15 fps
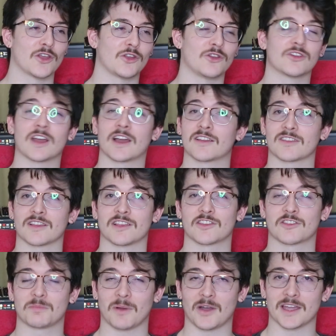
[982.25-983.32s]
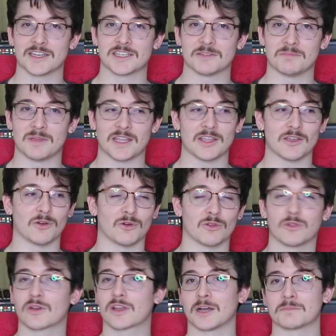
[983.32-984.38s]
who you guys aspire to be or
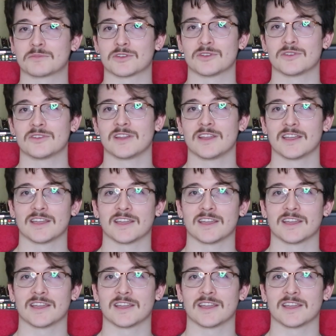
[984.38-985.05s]
look up to.